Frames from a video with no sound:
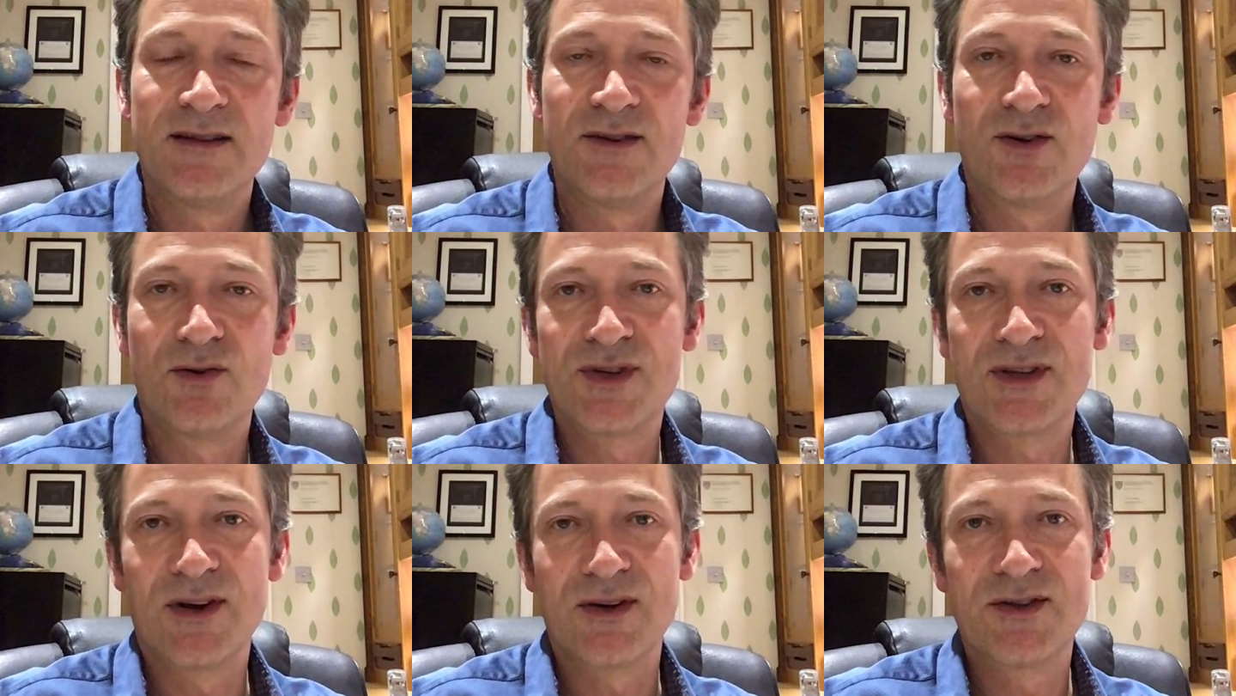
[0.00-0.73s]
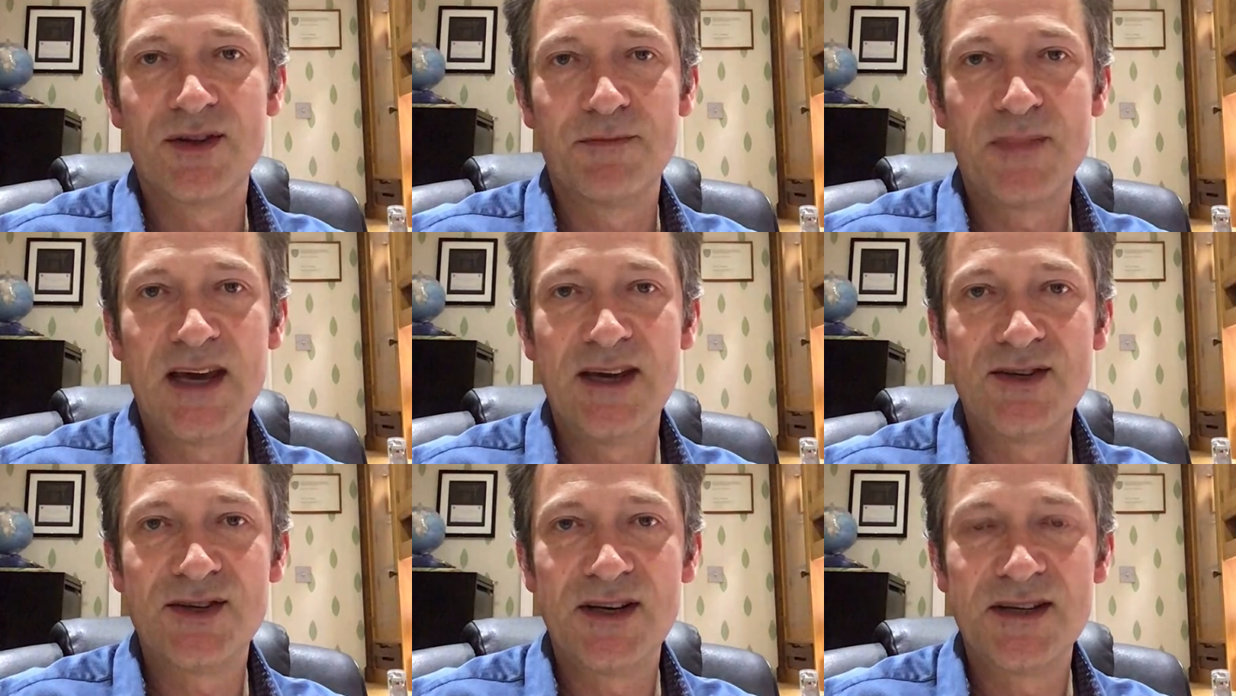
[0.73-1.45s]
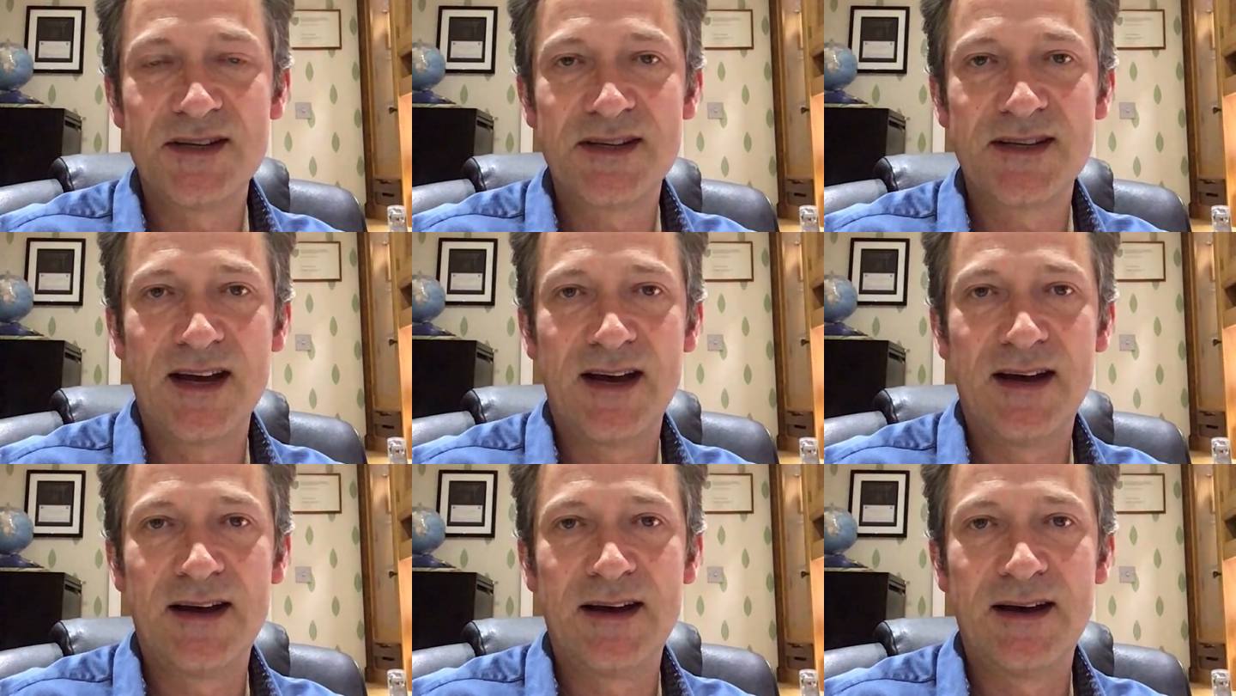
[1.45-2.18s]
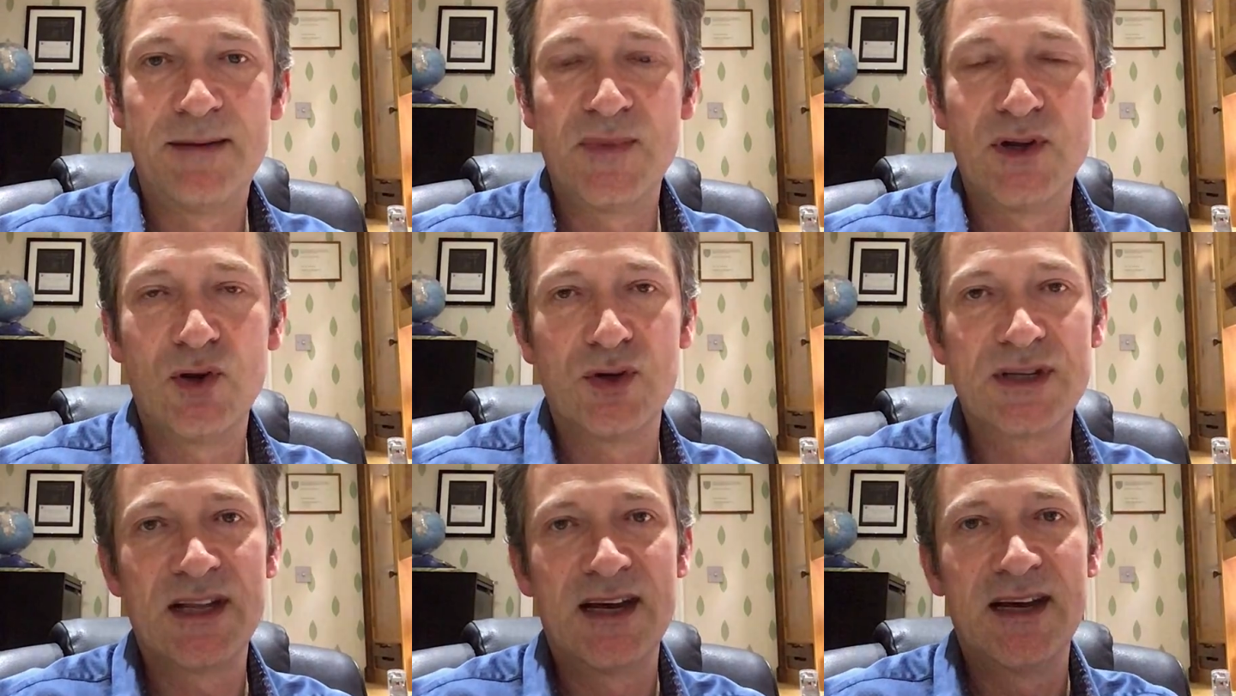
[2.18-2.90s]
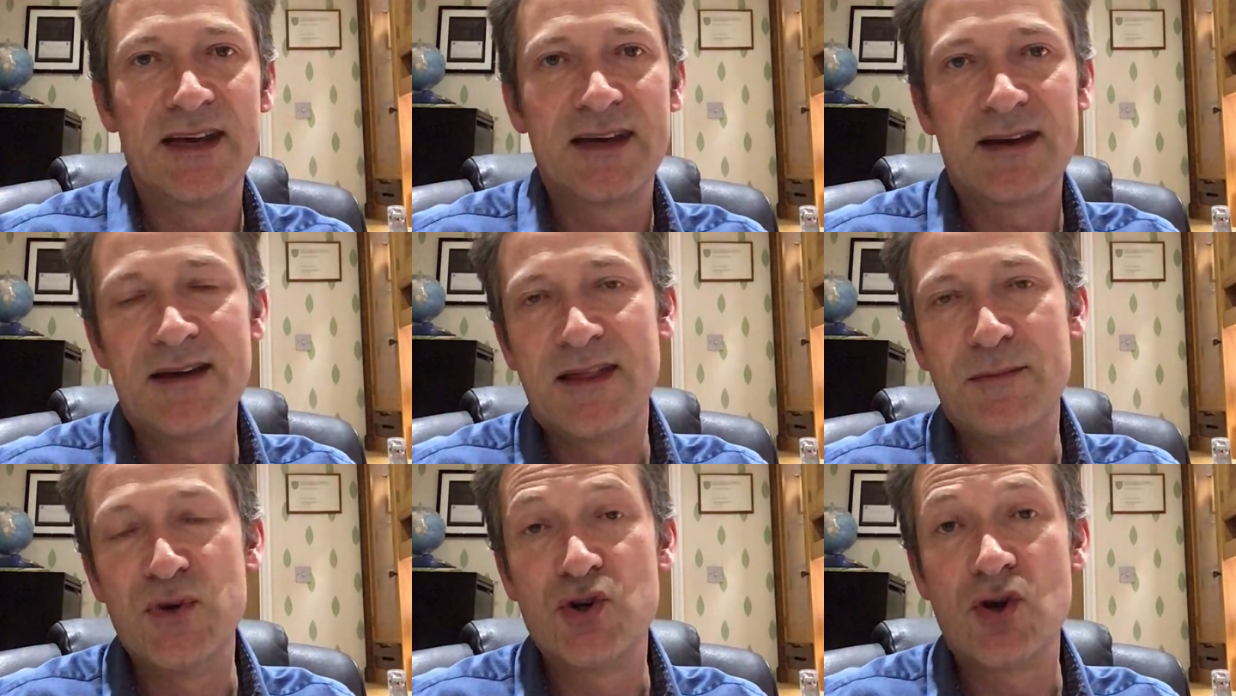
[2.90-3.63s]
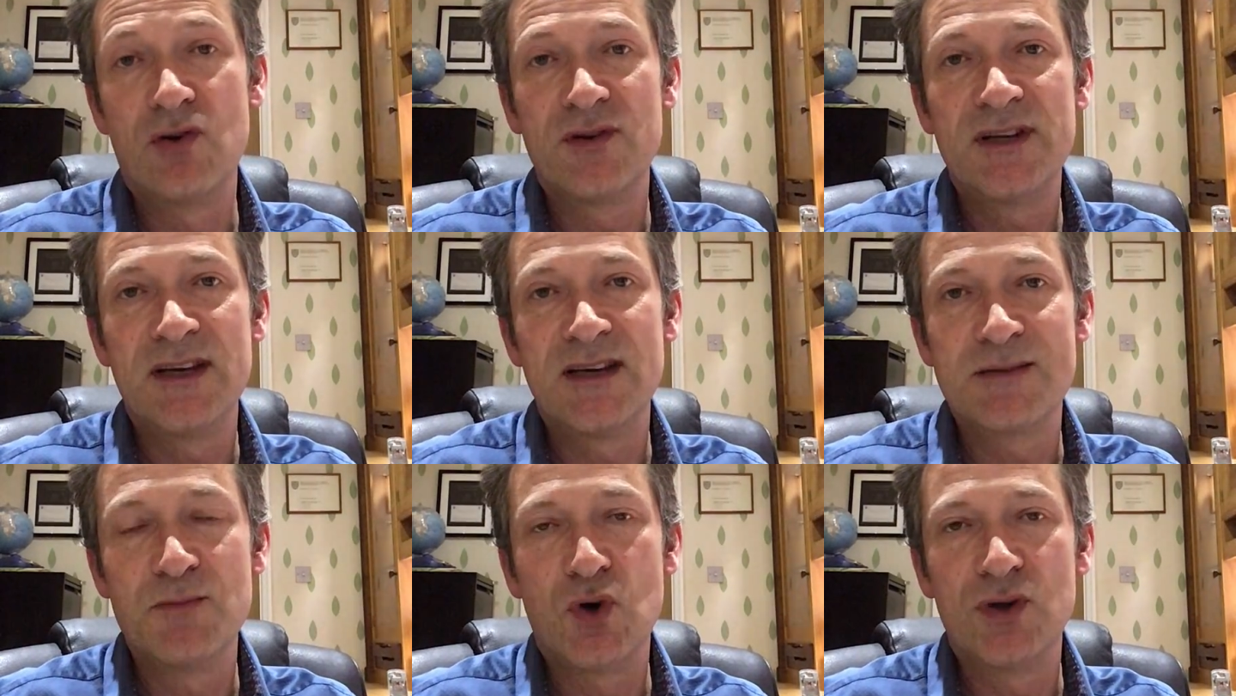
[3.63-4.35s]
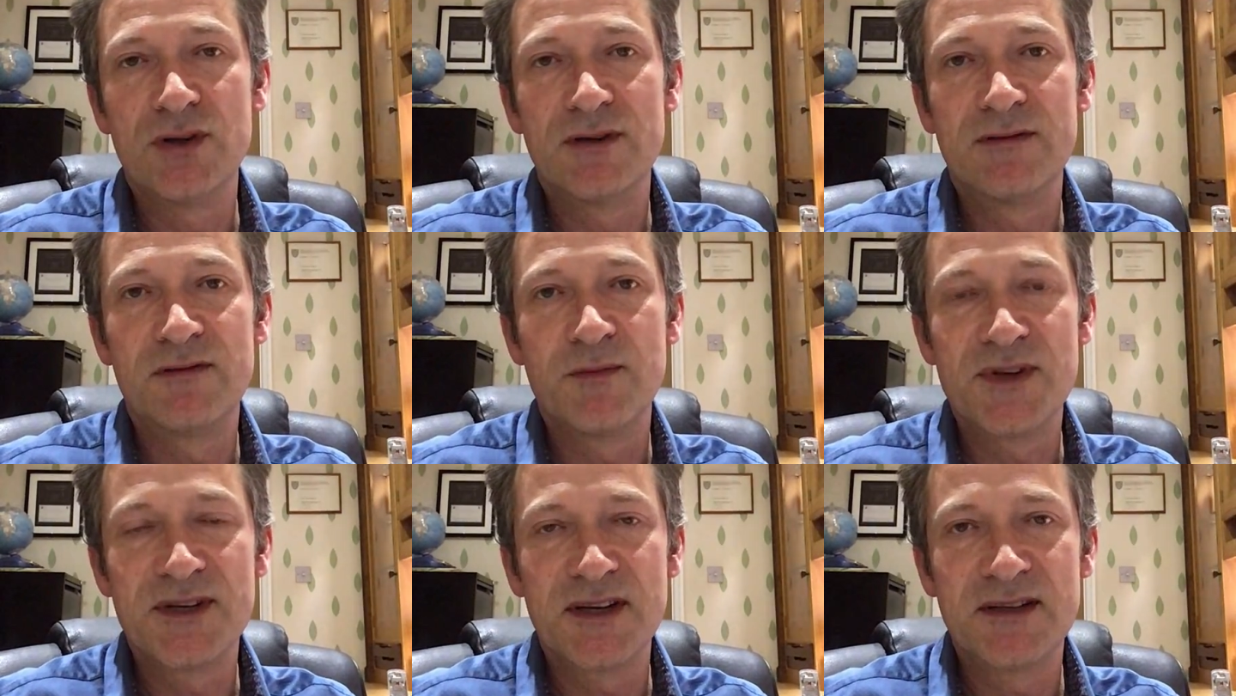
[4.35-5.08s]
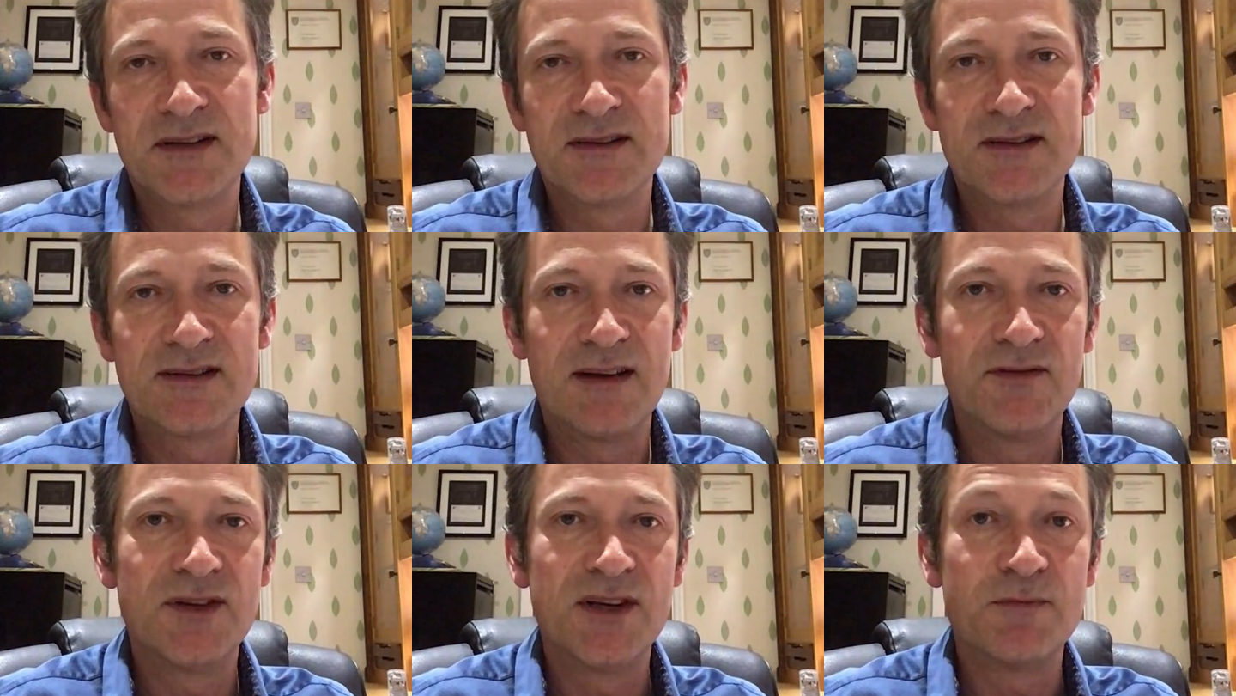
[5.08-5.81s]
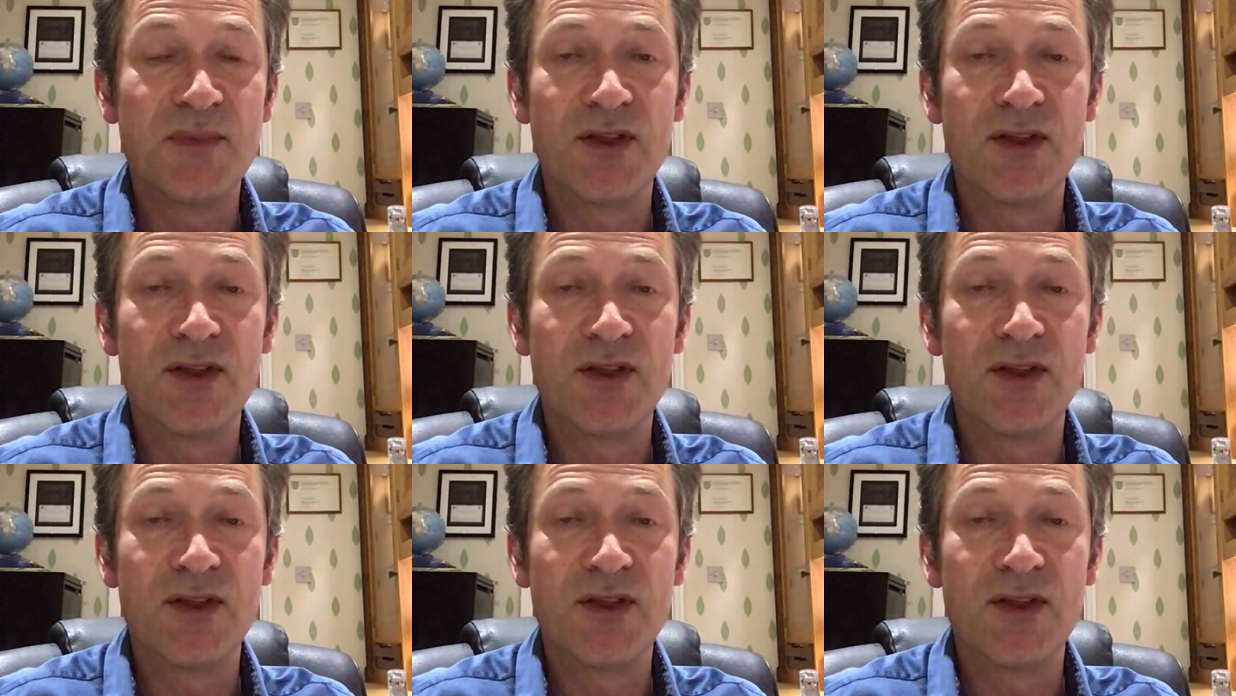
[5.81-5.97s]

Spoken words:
They're all stuck to the pages. It looks like the majority is modern from the 60s and 70s,